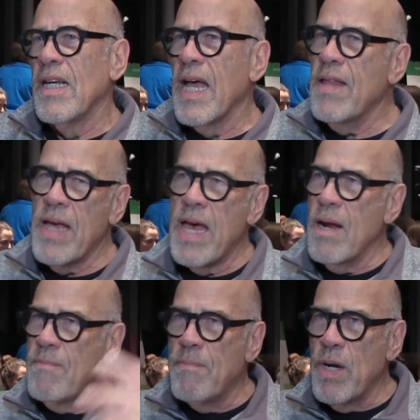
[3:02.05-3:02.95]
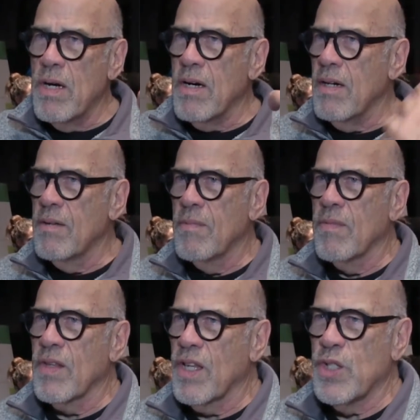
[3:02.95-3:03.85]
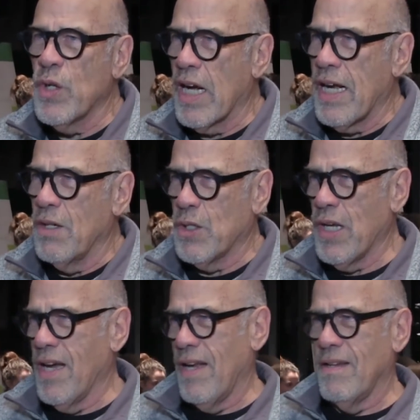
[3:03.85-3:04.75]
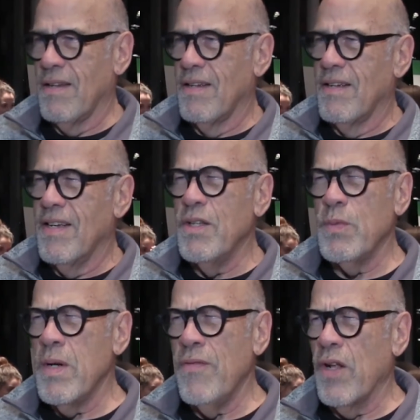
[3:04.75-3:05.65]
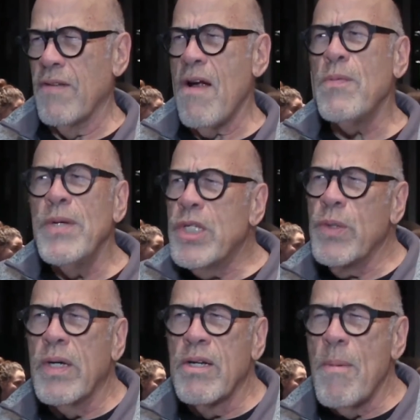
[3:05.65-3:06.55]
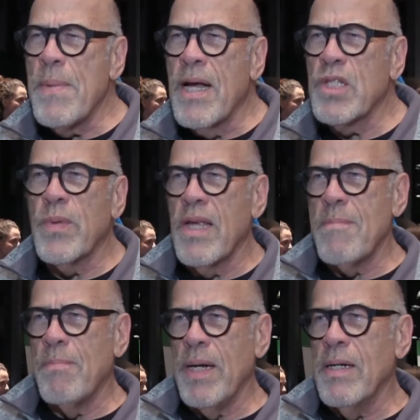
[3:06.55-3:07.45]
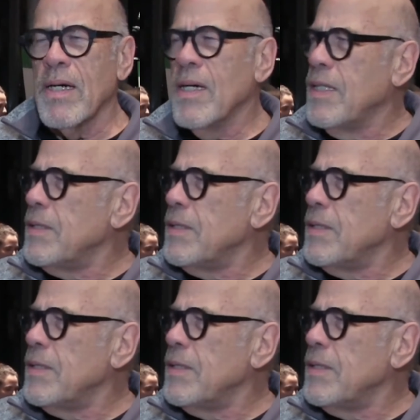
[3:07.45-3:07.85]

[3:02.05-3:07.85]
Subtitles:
And they had a beer truck outside. It was wonderful. I've never been to an open house where they had beer.